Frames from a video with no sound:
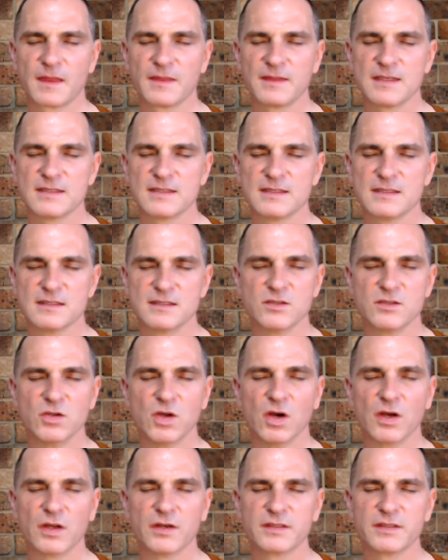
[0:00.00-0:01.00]
This is
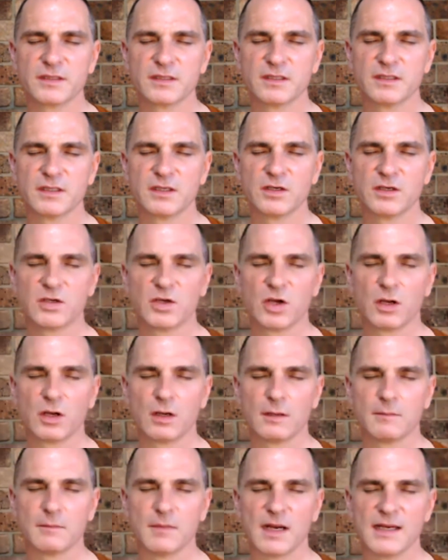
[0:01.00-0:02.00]
not
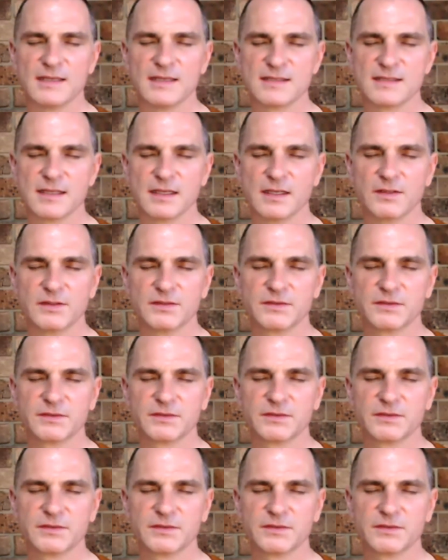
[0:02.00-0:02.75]
myself.